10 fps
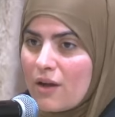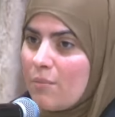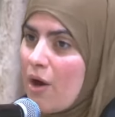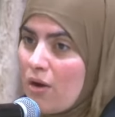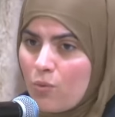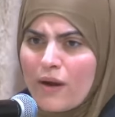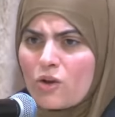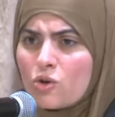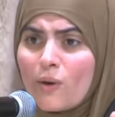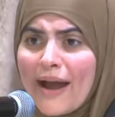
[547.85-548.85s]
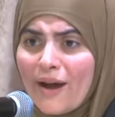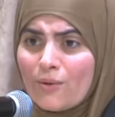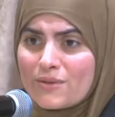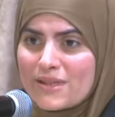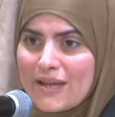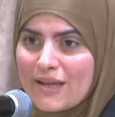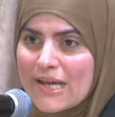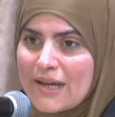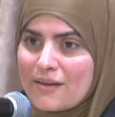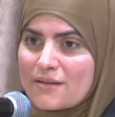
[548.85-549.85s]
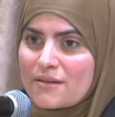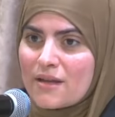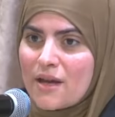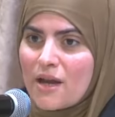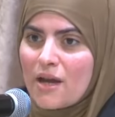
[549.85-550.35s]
on a boat and wearing crowns like kings.